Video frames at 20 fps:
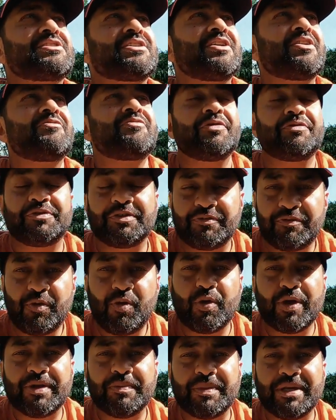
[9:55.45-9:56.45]

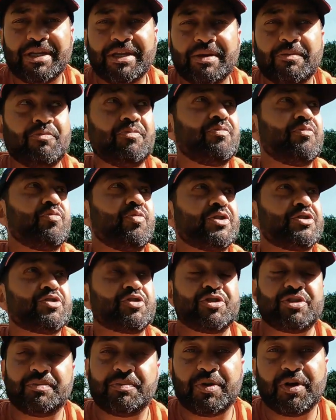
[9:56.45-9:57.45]
54 in medium, which
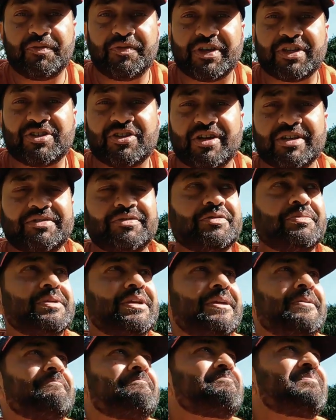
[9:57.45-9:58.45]
was the perfect size for me.